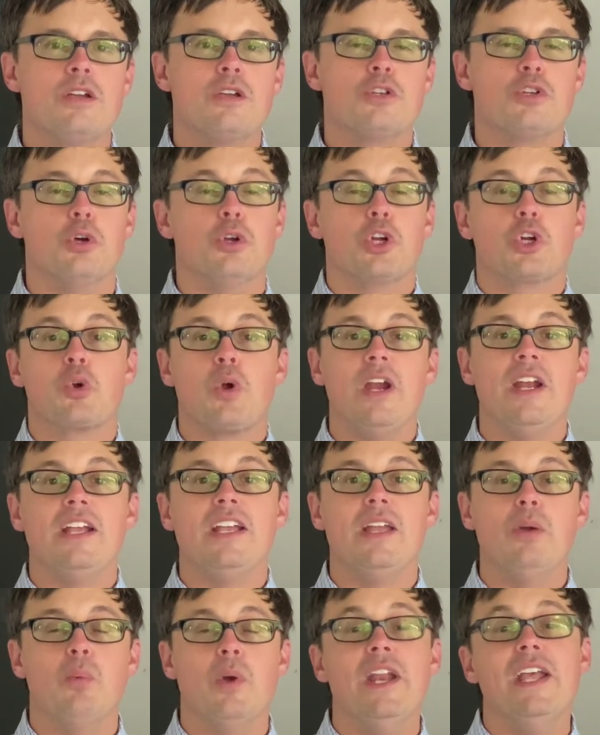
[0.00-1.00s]
So to create
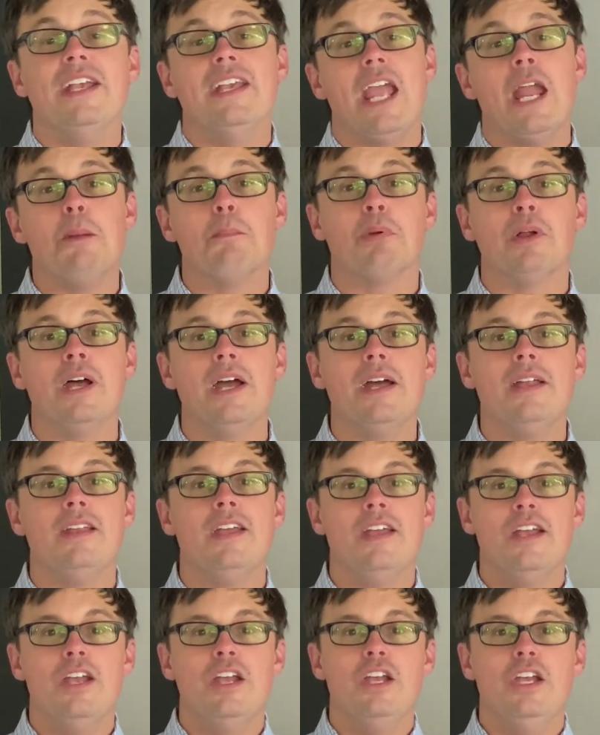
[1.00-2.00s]
a winning game plan,
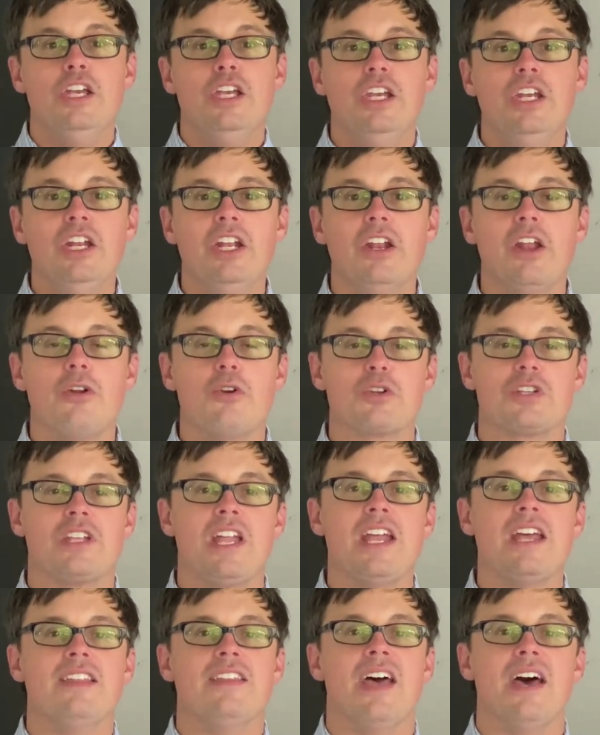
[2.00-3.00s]
you need to
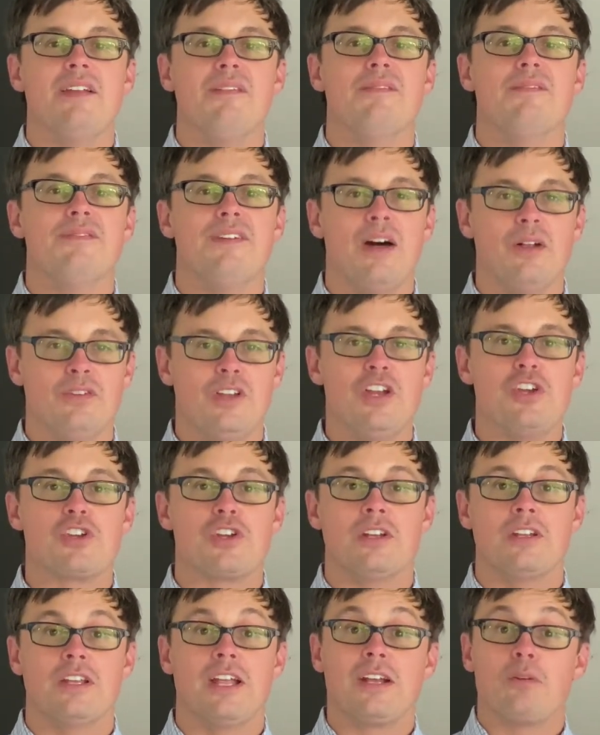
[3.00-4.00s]
understand that
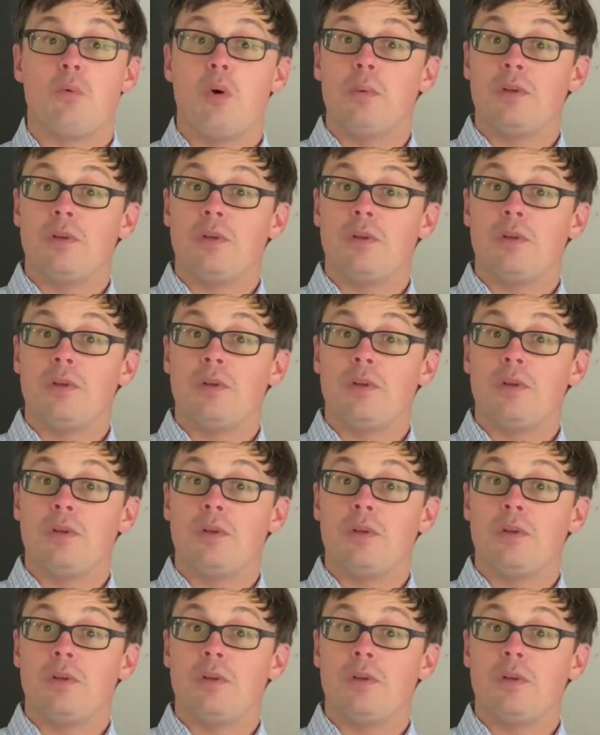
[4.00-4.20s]
foundation, like what